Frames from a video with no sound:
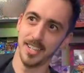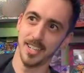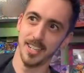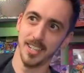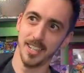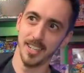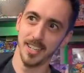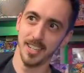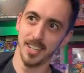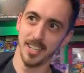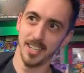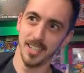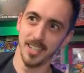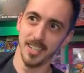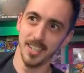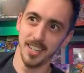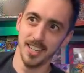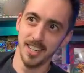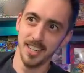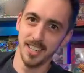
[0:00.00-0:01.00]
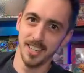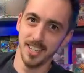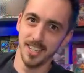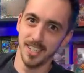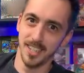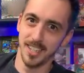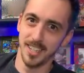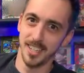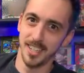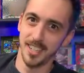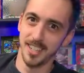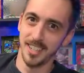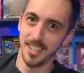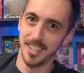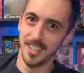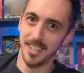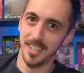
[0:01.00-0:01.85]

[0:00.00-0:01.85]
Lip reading: No one is speaking in this clip.